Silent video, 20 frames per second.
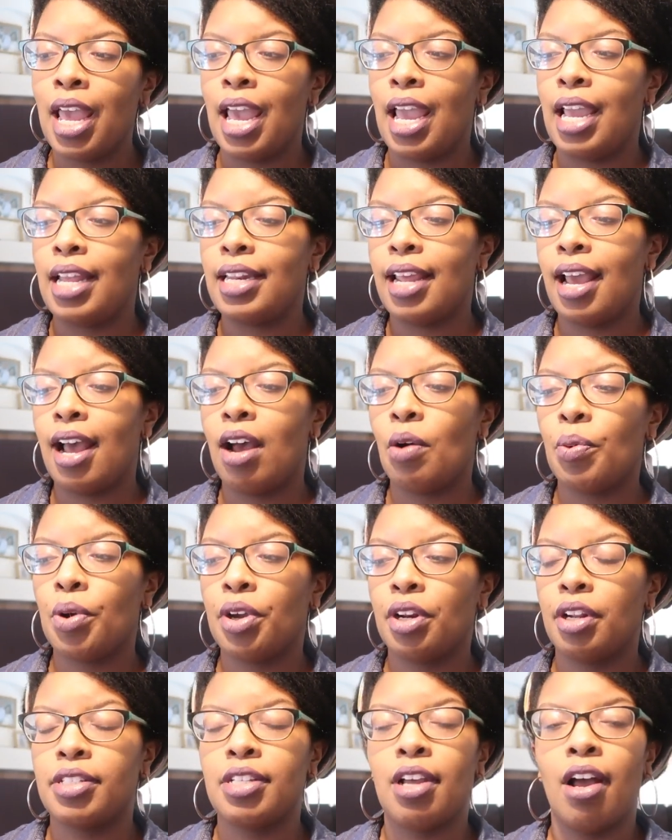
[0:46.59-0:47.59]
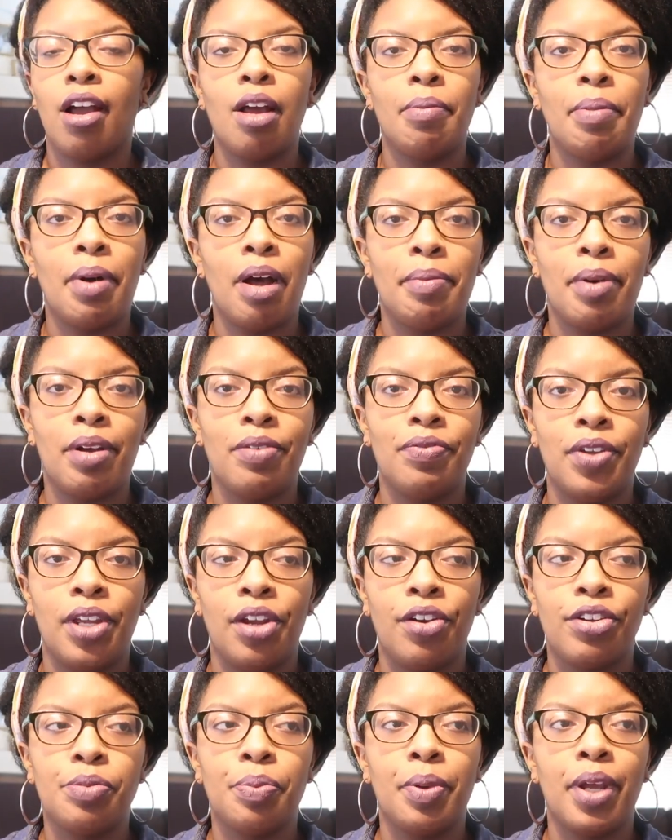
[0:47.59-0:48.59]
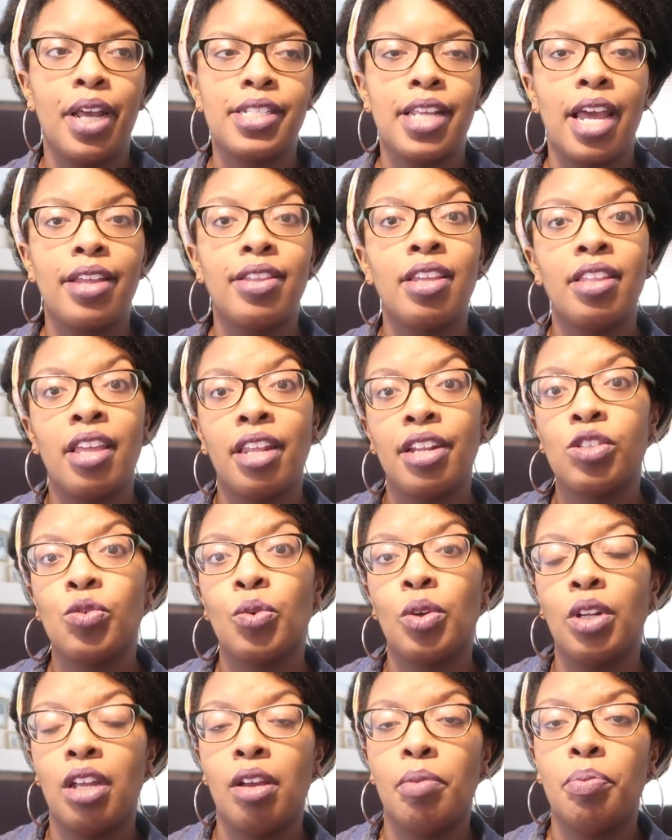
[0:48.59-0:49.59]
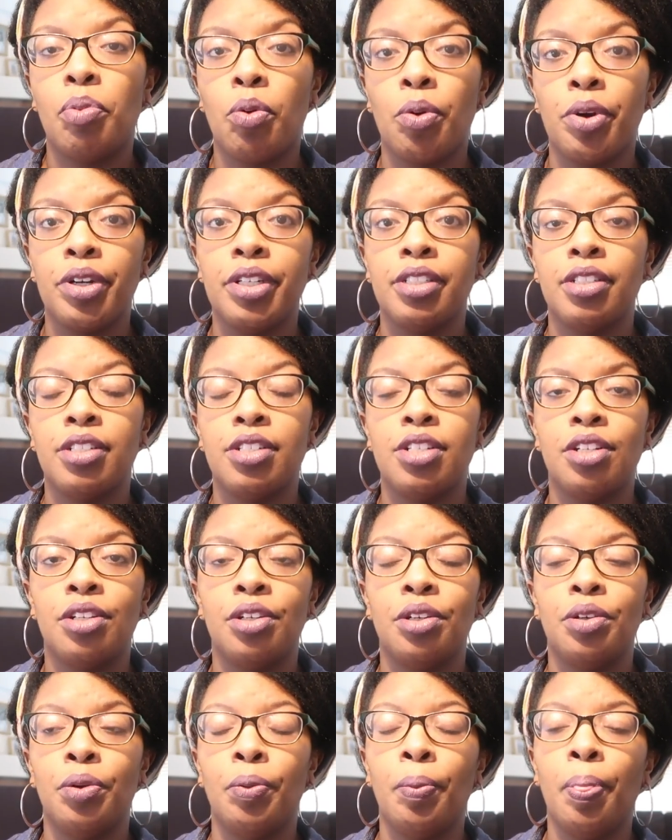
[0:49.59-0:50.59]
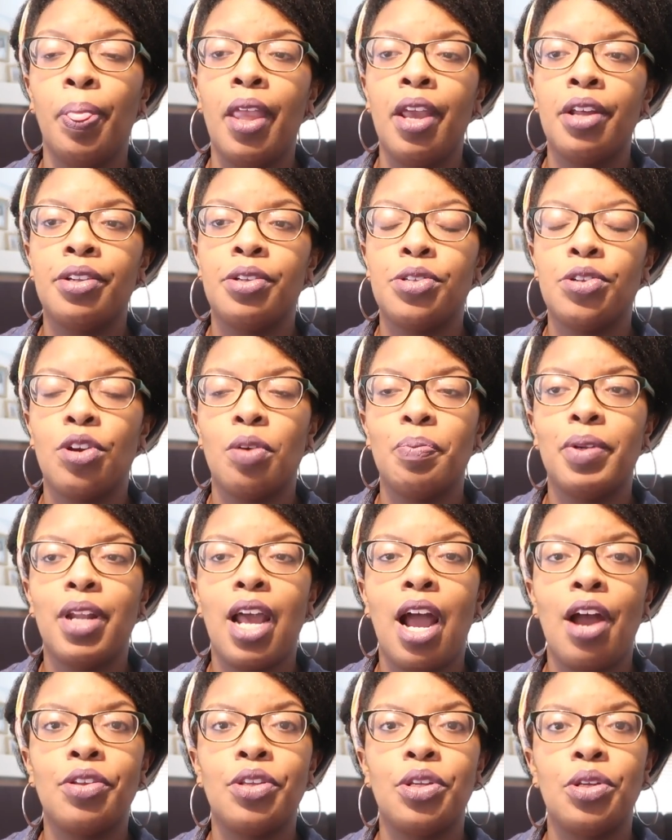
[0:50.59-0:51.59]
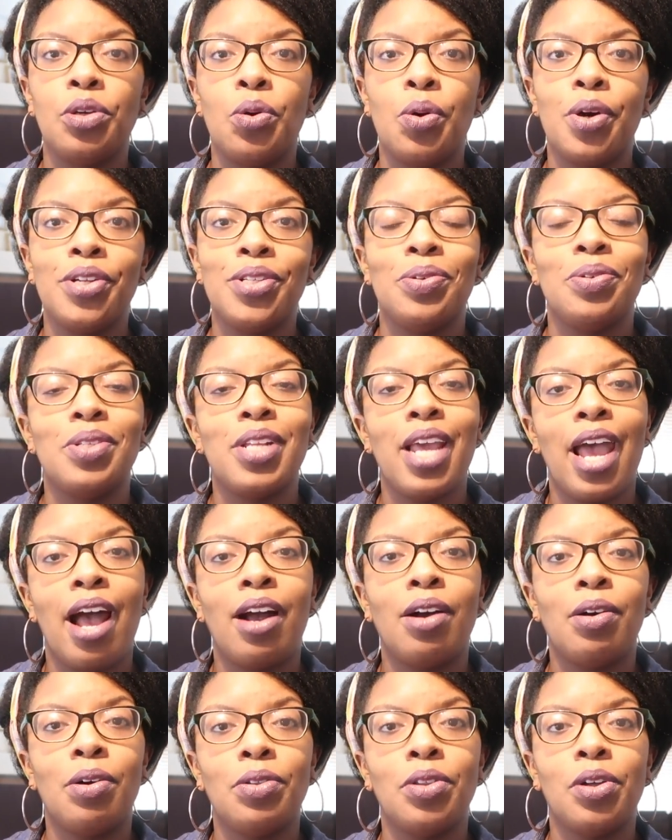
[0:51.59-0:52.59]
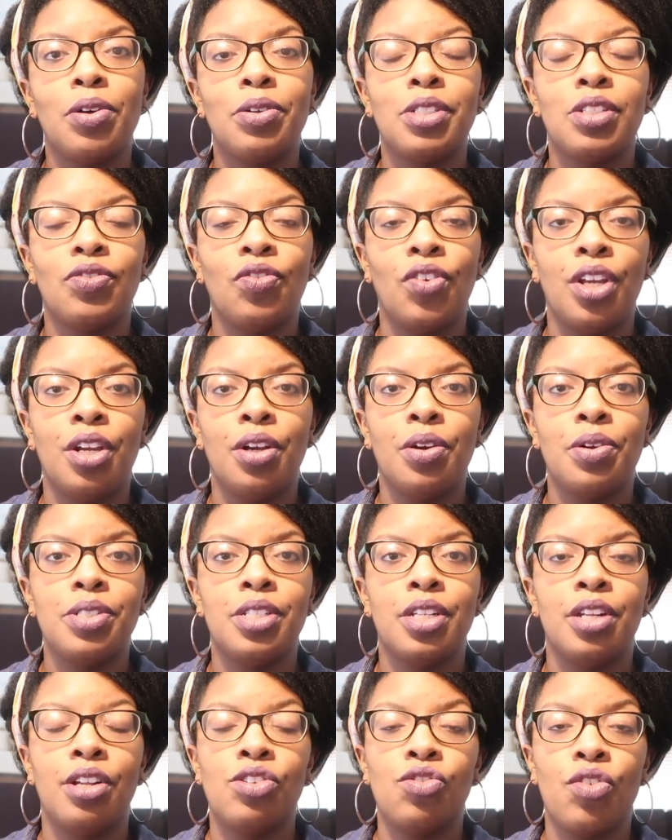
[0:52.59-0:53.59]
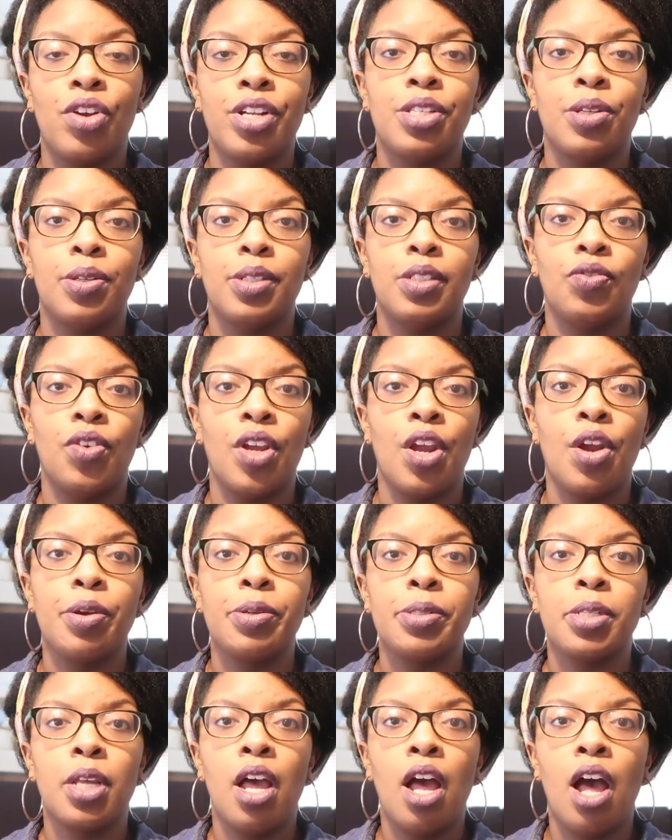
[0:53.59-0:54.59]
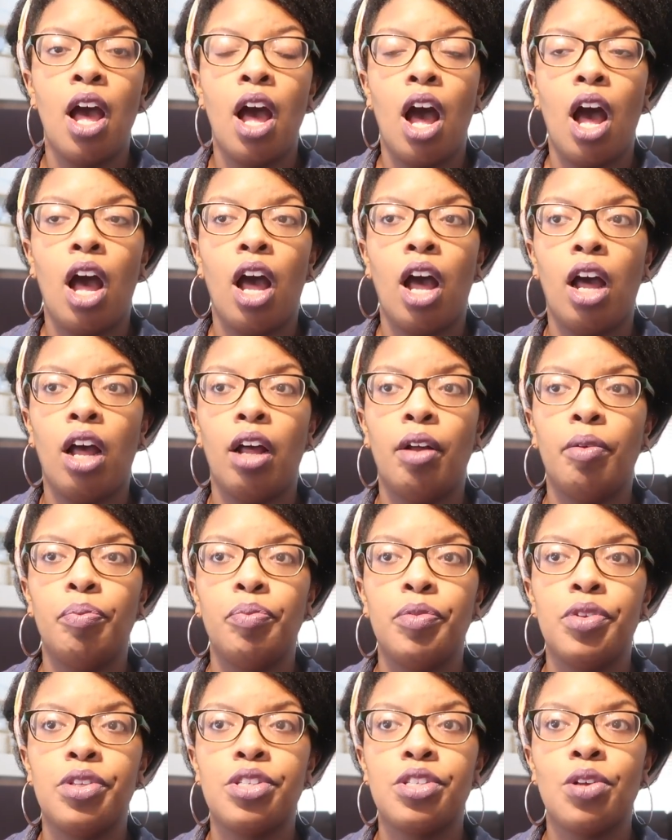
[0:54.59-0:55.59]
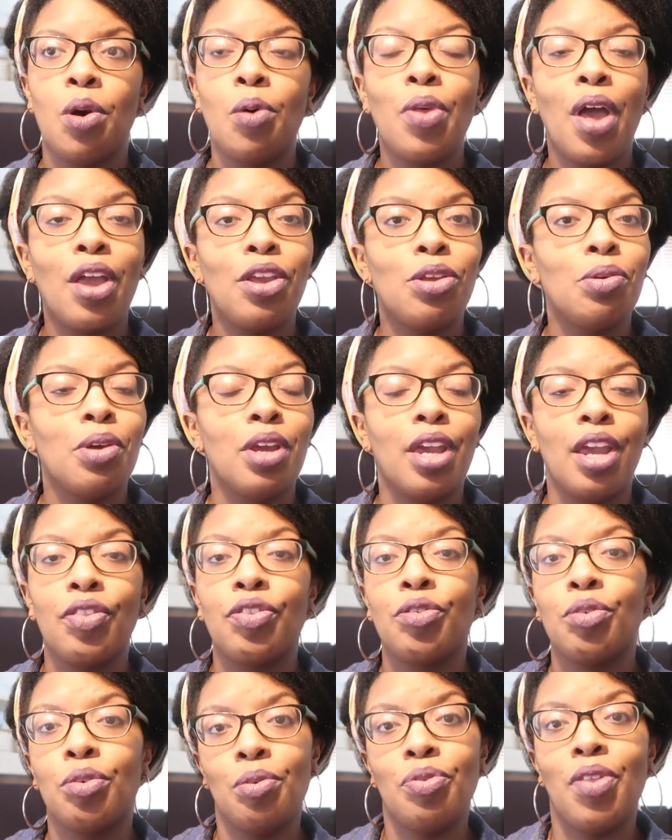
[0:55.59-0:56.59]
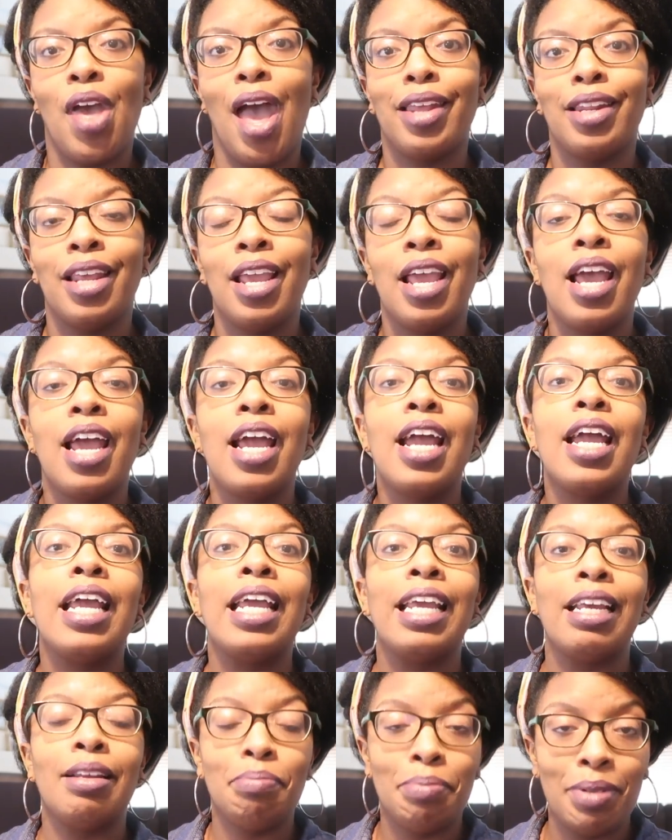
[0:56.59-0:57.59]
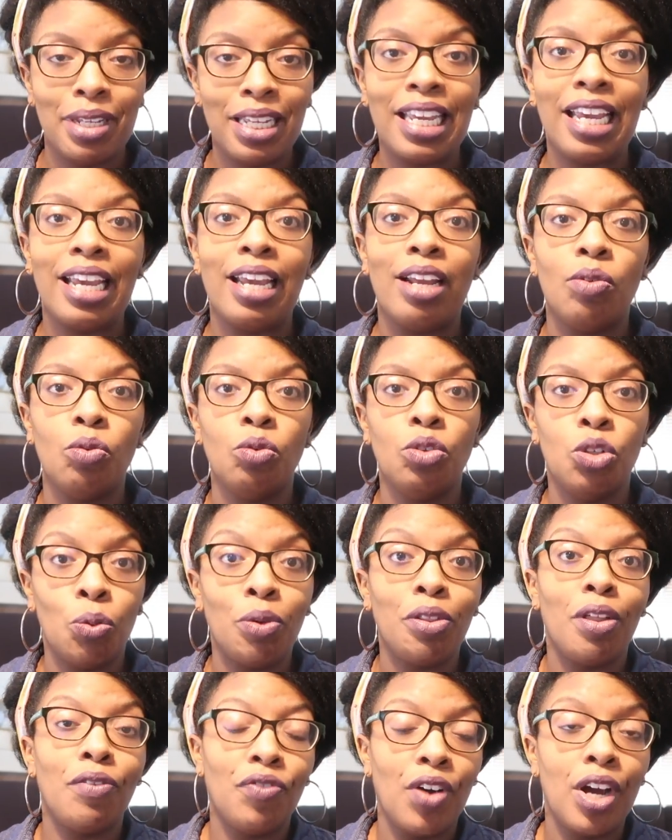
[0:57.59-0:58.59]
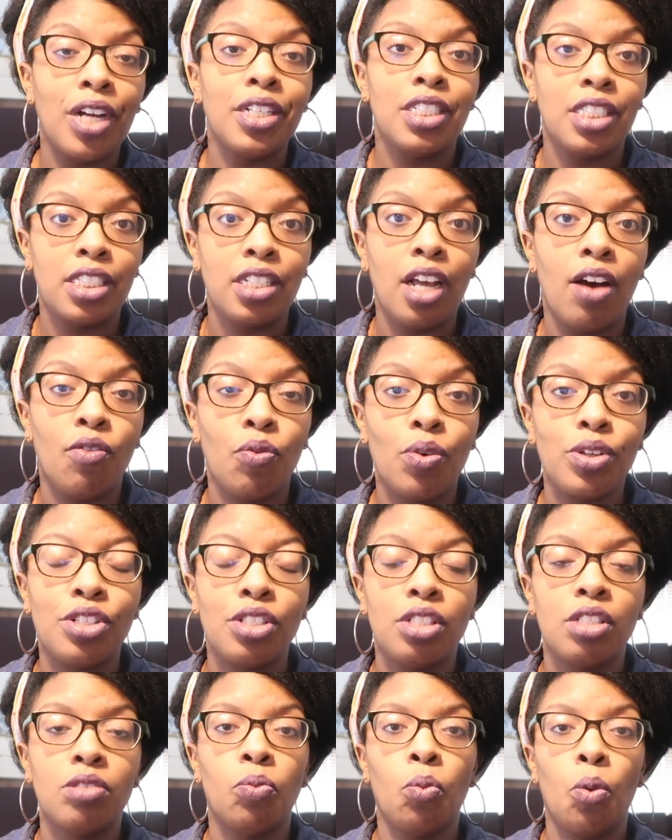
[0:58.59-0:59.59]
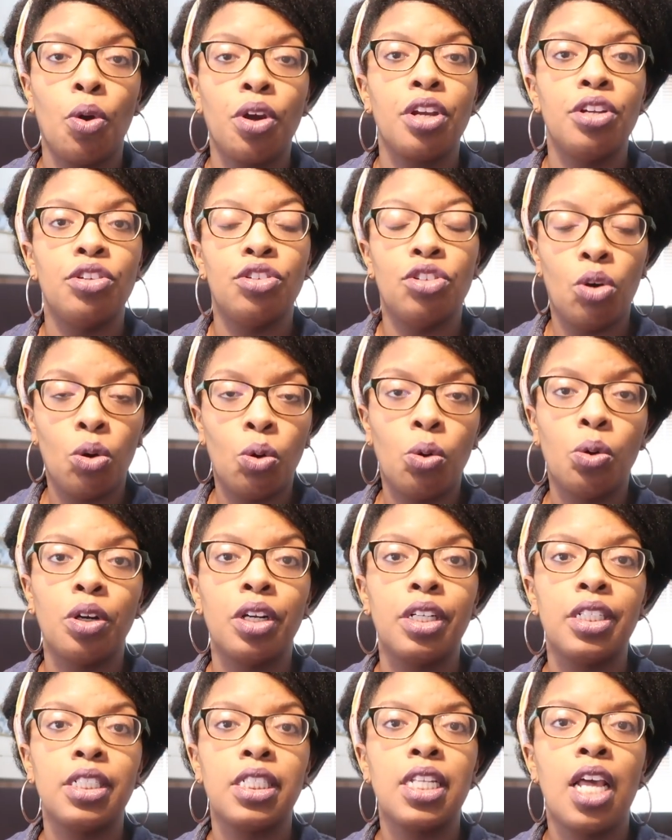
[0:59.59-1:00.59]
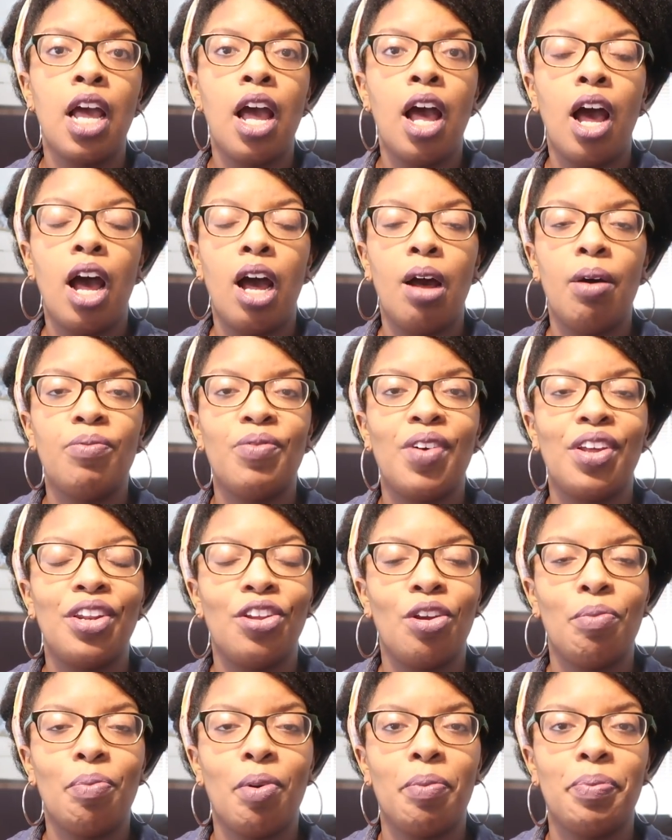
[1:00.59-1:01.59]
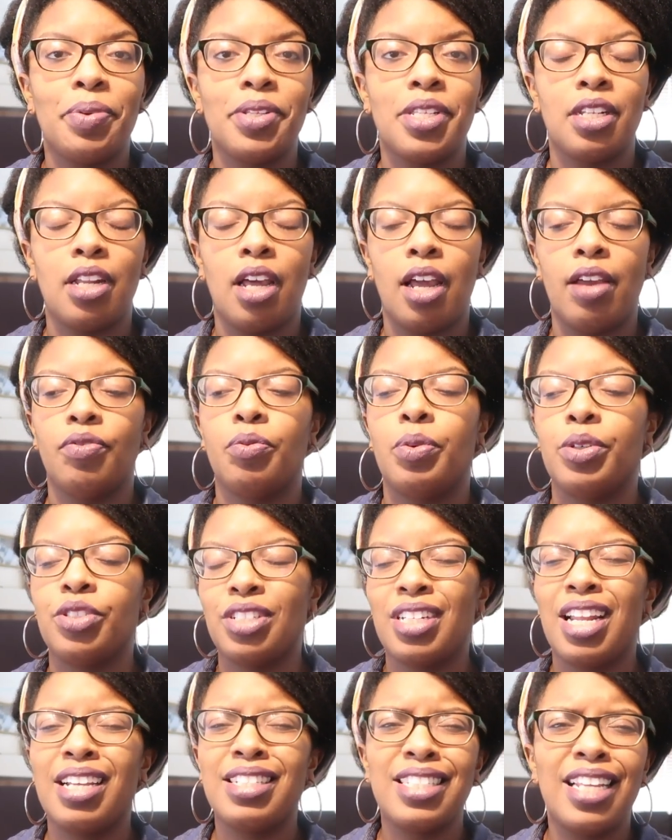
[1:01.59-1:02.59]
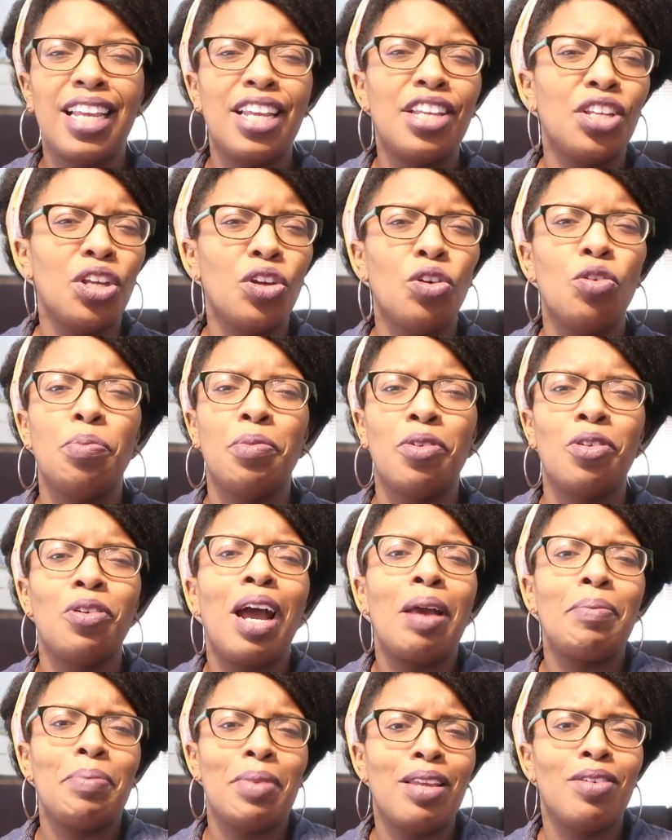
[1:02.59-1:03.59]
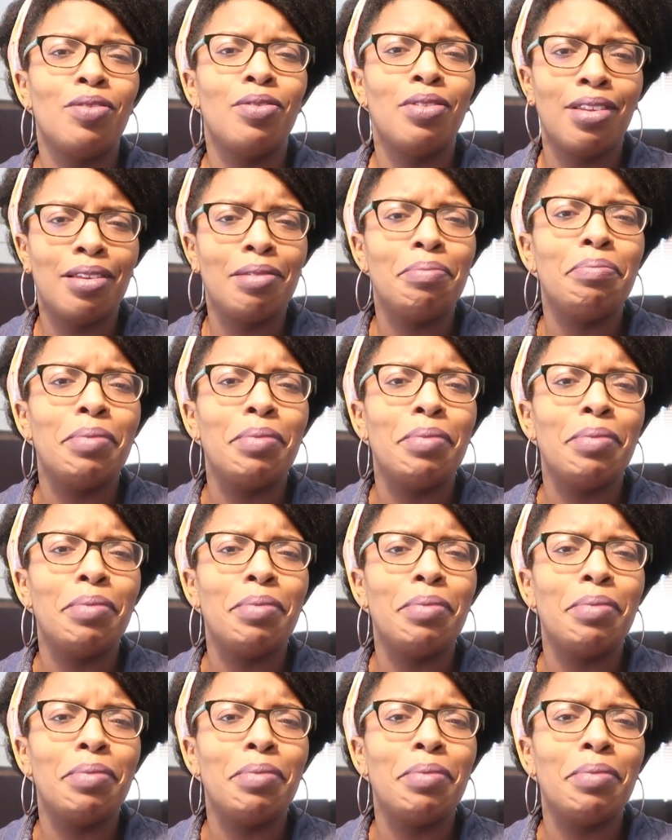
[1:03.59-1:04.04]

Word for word: And now we're going to talk about my fears, because I think that is really important to determine how you're going to tackle those fears and address those fears, so that you can get through that and begin doing the fun stuff, which is working towards finding your purpose in life. Which, and I say you, I mean